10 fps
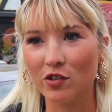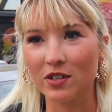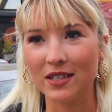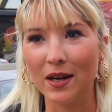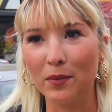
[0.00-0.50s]

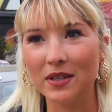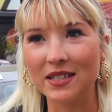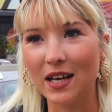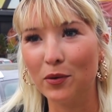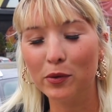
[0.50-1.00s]
across it was
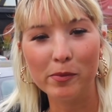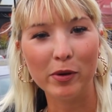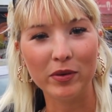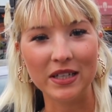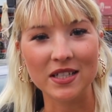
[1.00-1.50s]
that all the
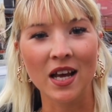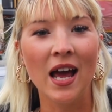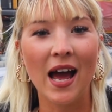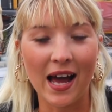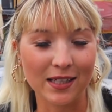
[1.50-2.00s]
buildings,
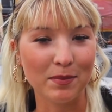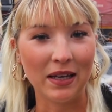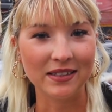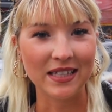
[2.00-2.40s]
as Matt